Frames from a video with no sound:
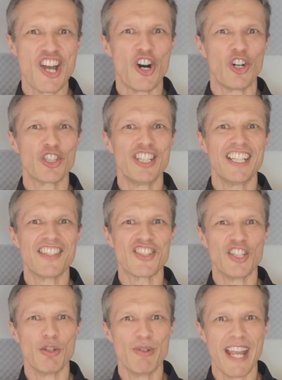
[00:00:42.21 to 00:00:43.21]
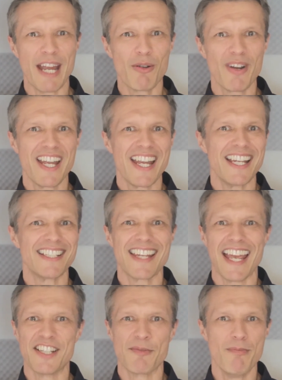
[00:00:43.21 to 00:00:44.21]
All you need to do now is
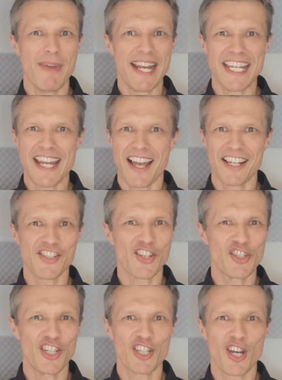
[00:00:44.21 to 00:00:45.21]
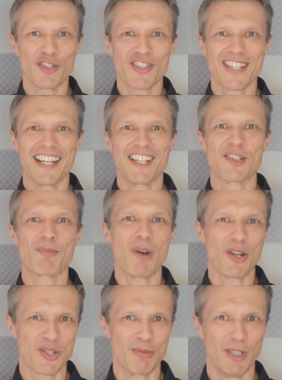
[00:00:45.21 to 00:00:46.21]
get as many eyes on your content as
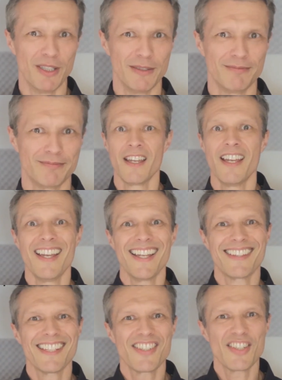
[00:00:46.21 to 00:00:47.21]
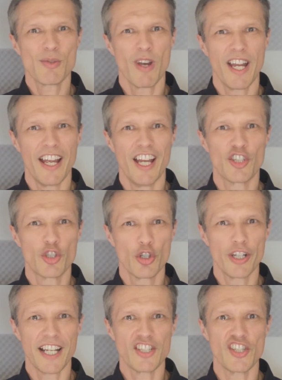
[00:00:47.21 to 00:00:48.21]
possible. This is where a
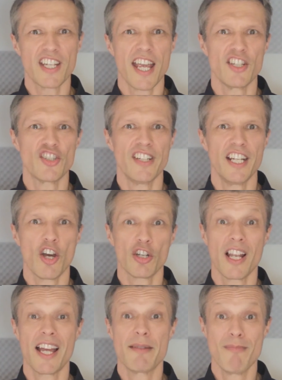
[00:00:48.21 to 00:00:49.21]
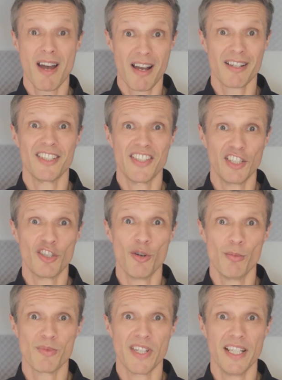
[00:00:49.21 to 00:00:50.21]
good education in online marketing
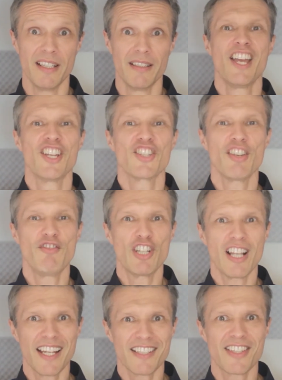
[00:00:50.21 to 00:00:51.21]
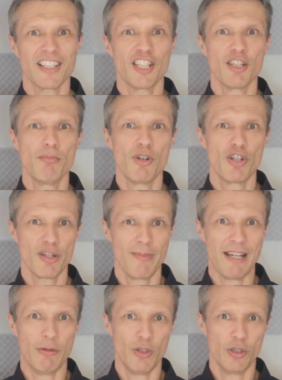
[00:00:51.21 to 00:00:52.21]
comes in. So if you'd like to learn more
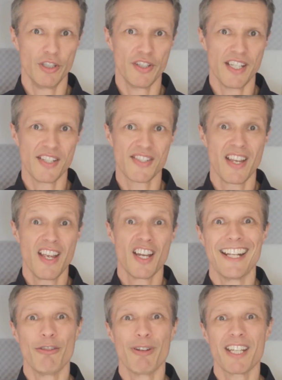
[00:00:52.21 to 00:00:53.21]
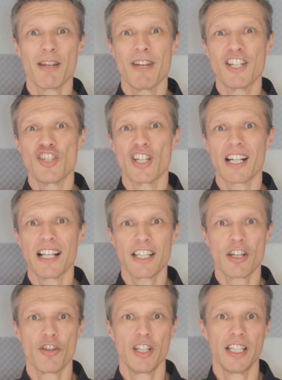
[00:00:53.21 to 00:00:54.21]
about all of this, then I recommend you
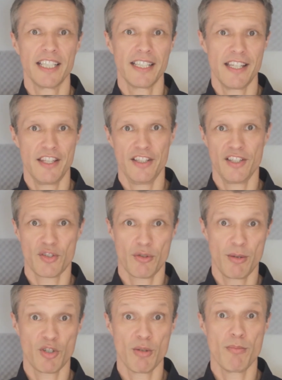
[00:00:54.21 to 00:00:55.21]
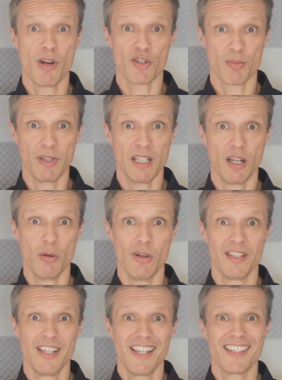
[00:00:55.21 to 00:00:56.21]
click on the link in the description box below
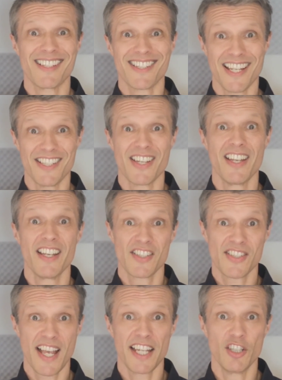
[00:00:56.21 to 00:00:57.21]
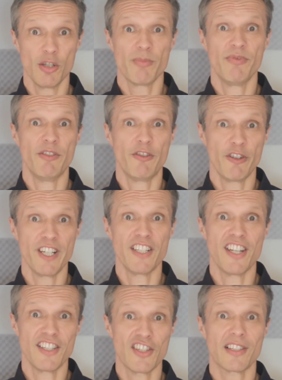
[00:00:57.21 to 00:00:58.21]
that says sign up for free
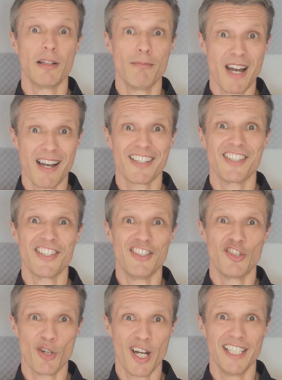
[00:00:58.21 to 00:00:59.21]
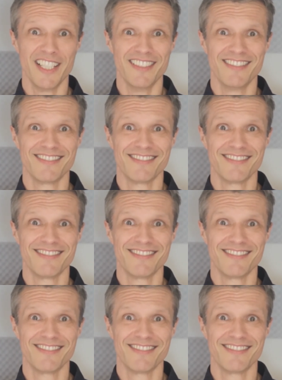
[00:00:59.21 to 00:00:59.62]
digital marketing training.